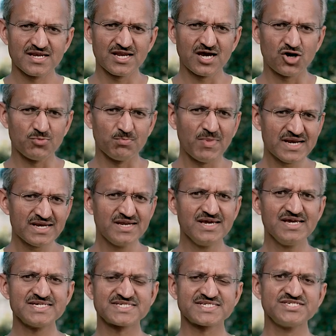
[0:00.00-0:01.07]
Now
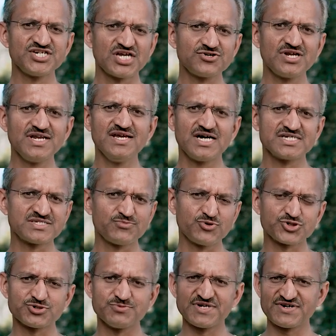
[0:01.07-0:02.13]
Mondays generally are
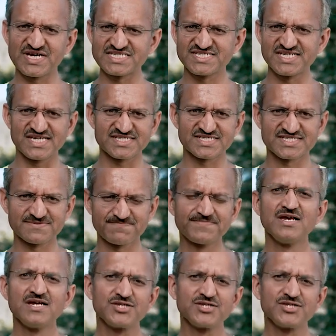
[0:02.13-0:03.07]
supposed to be rest days.